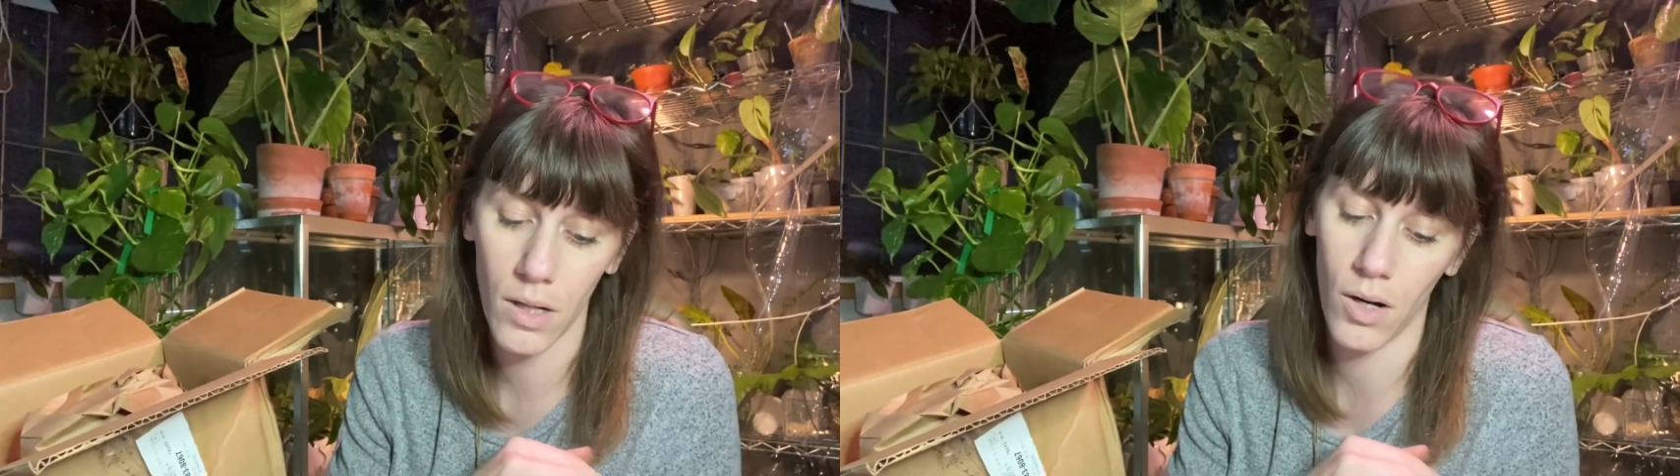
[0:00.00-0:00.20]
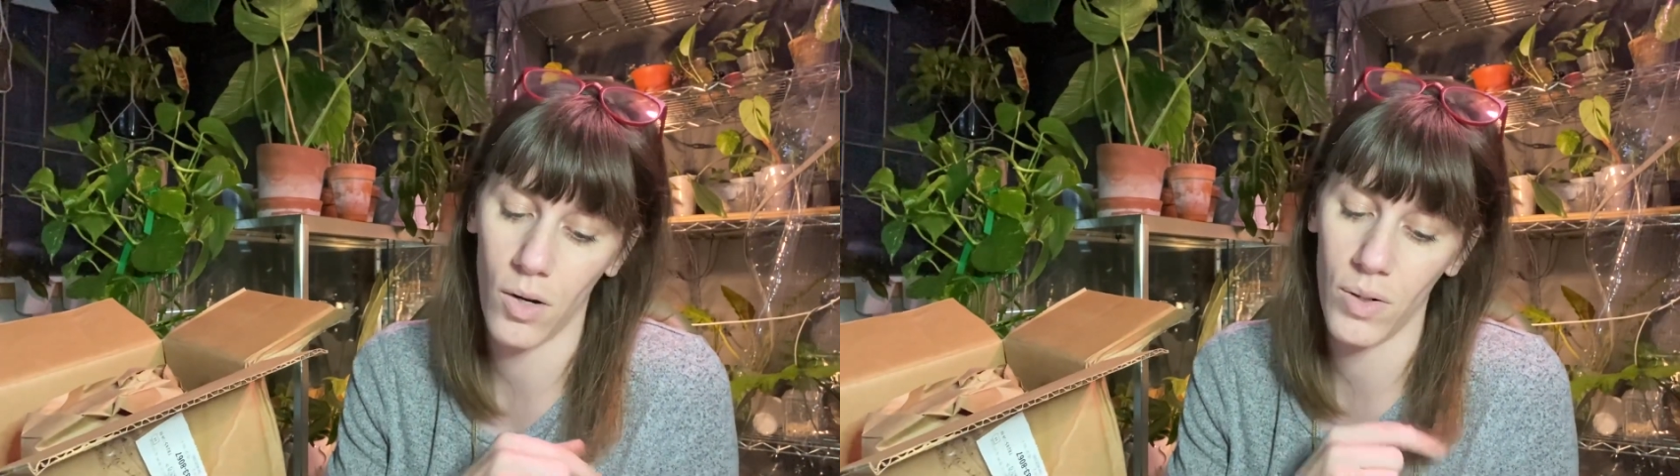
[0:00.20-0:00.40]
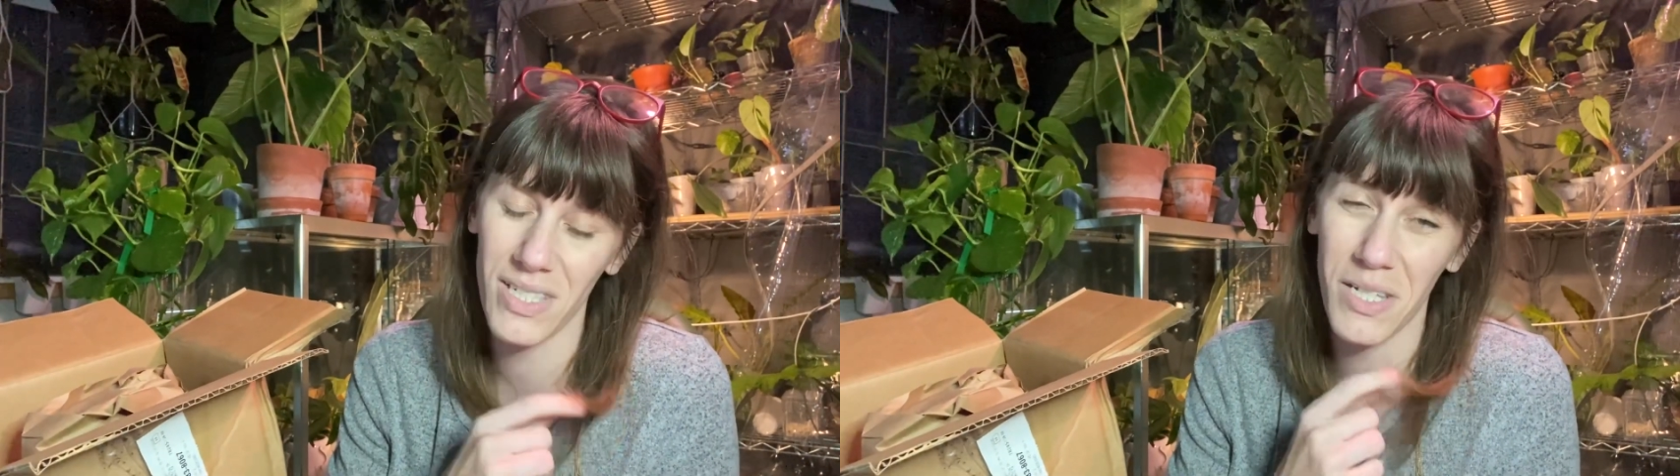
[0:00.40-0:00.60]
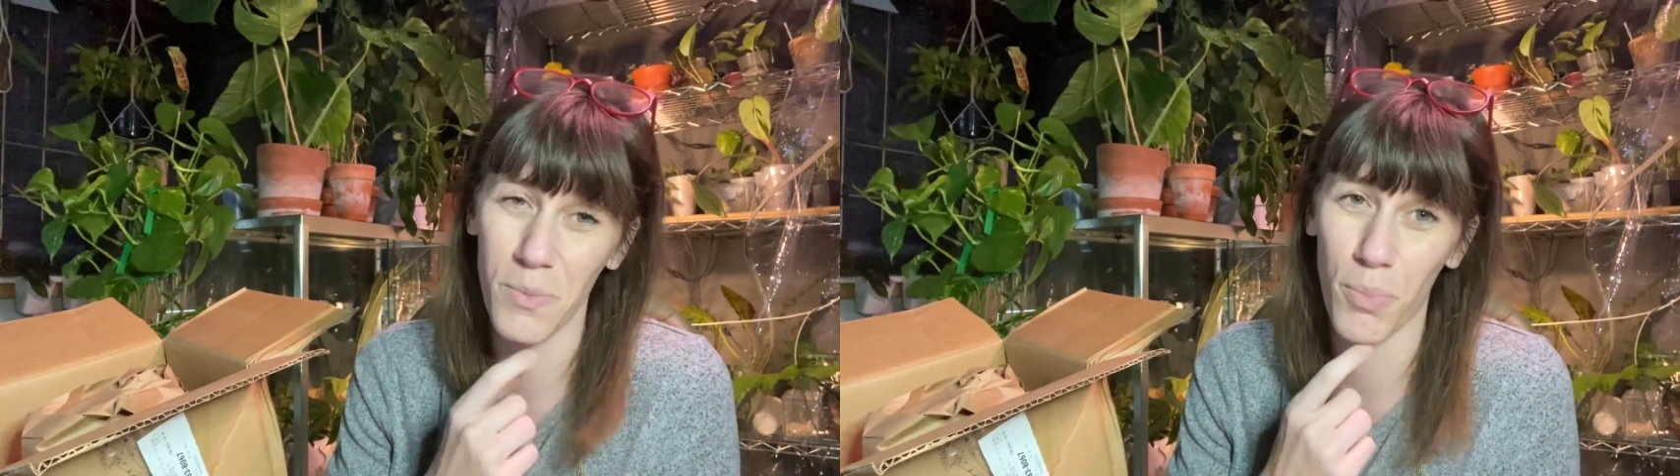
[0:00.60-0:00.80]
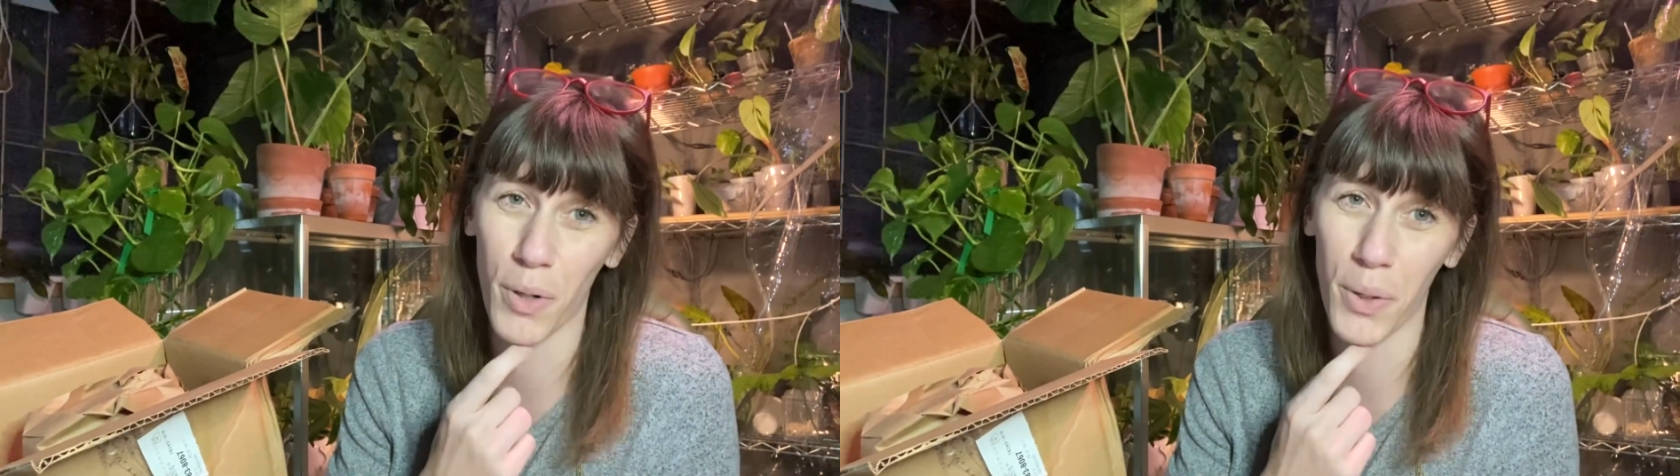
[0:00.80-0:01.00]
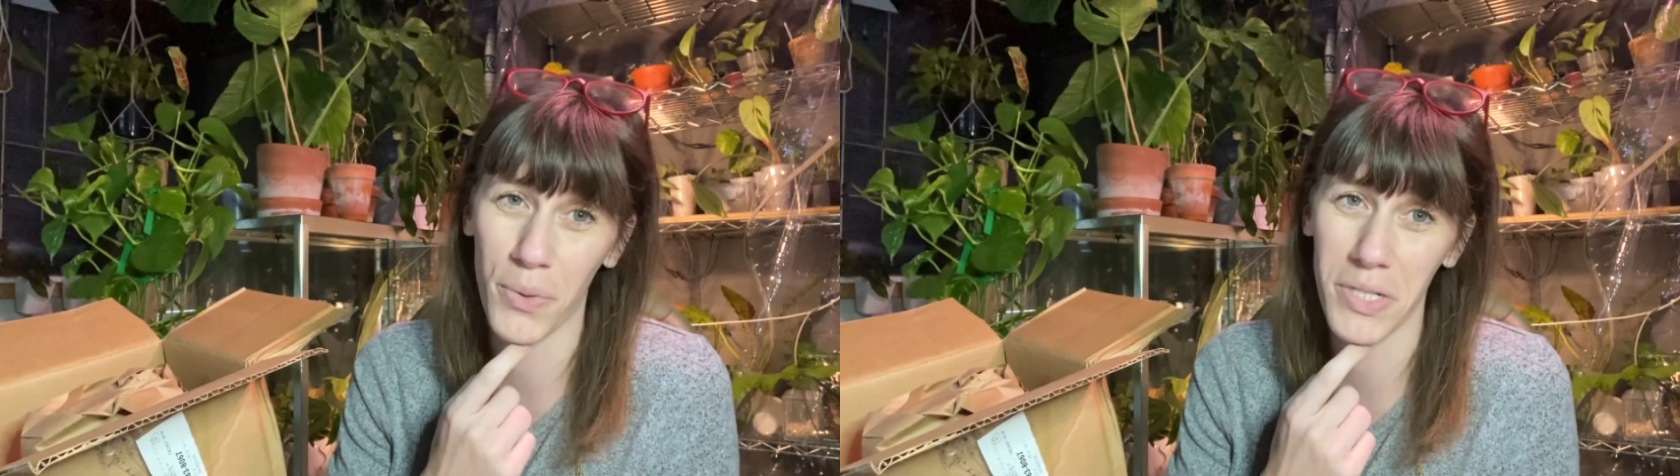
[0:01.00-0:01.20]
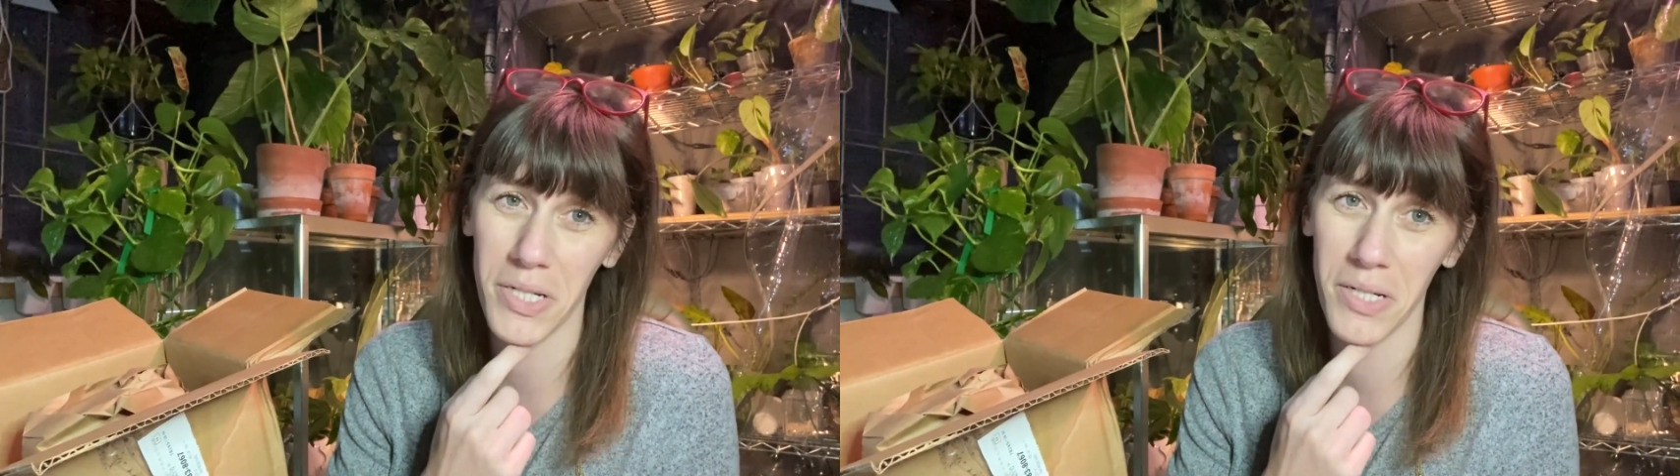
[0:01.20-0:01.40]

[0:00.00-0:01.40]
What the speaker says: Oh, it says broked.